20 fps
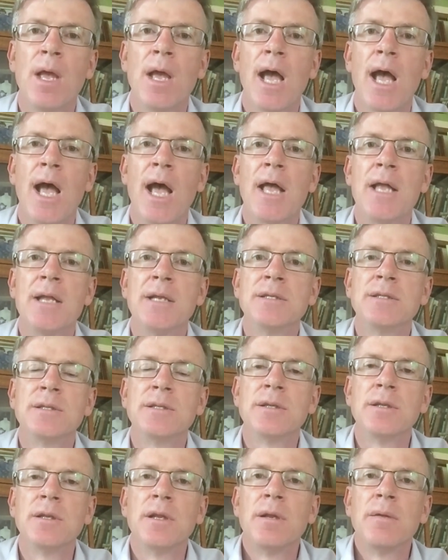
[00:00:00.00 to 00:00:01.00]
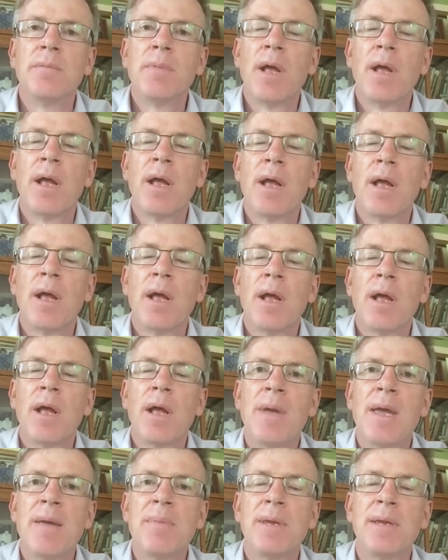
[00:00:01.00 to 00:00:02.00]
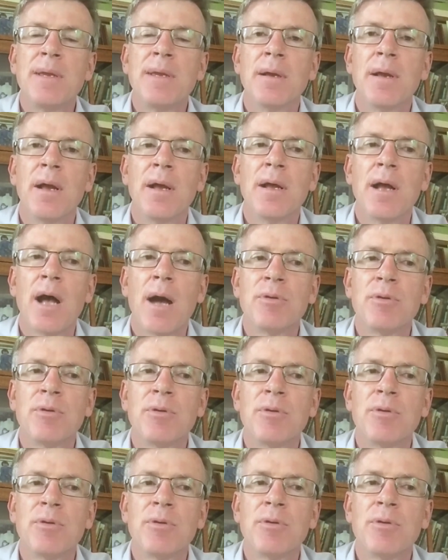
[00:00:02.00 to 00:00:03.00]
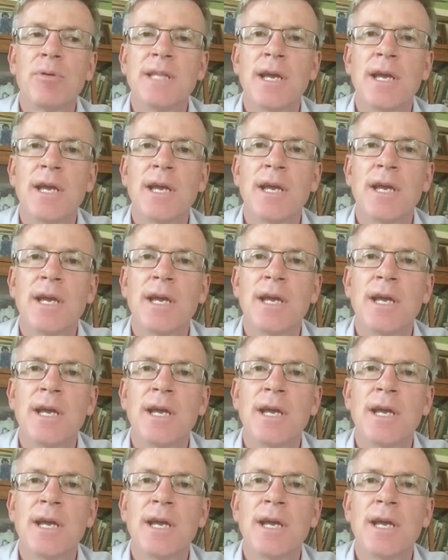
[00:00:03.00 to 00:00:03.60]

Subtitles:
there may be opportunities there